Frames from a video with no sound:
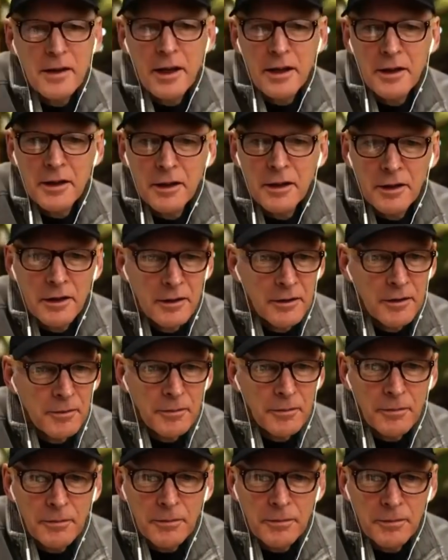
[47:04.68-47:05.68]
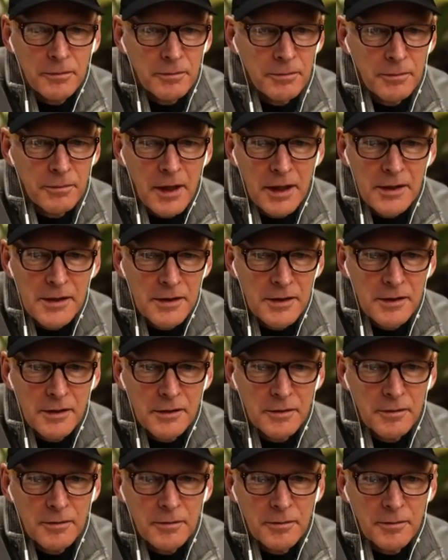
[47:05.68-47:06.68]
generous and extremely
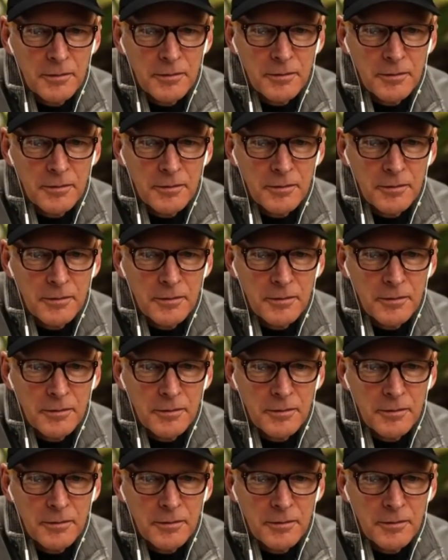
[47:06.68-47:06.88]
kind.